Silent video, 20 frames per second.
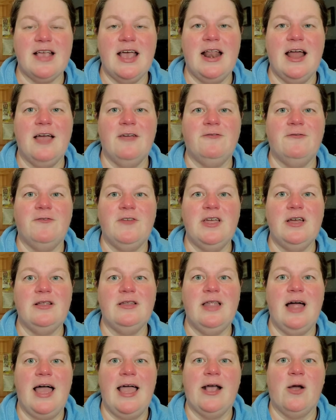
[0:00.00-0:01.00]
And I feel
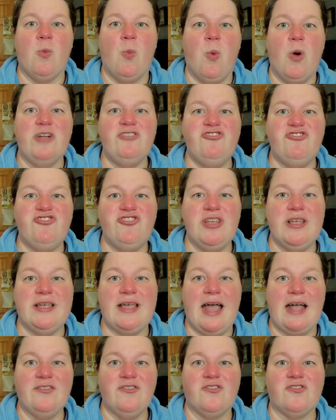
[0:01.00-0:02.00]
like once she
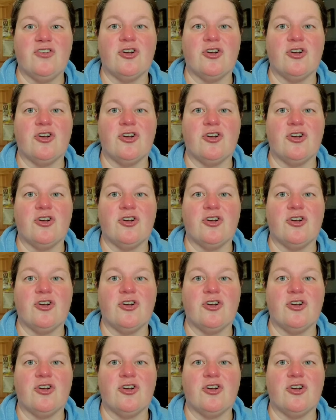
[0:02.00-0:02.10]
gets